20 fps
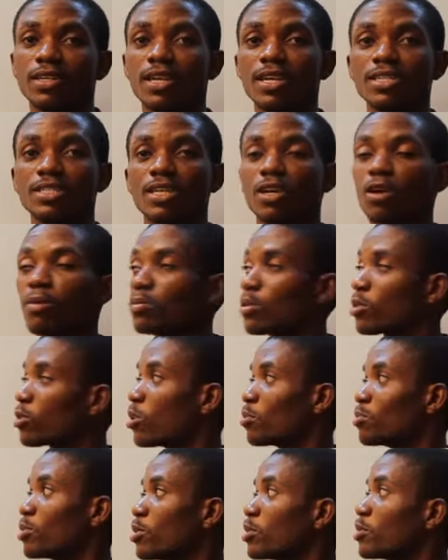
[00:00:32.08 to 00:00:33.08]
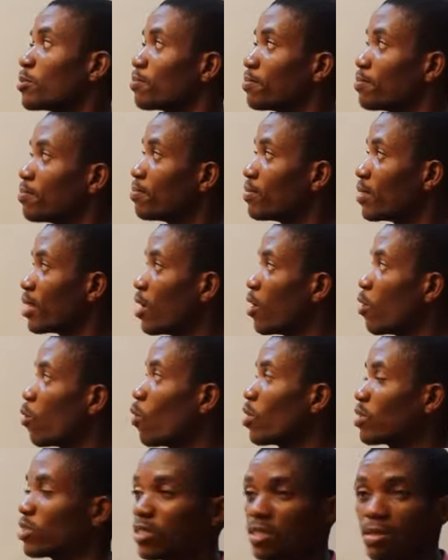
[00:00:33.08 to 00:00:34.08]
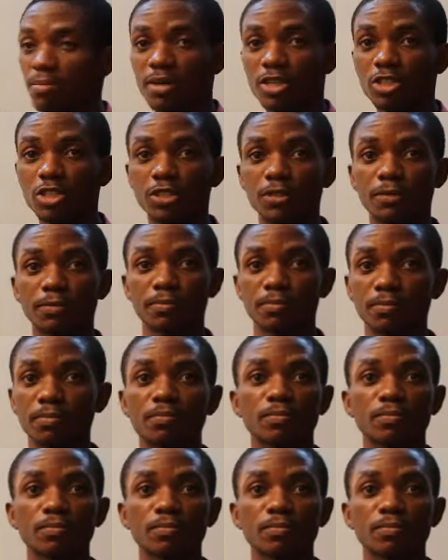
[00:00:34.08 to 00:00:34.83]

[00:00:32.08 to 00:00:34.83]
let's take up the subject. What is a machine?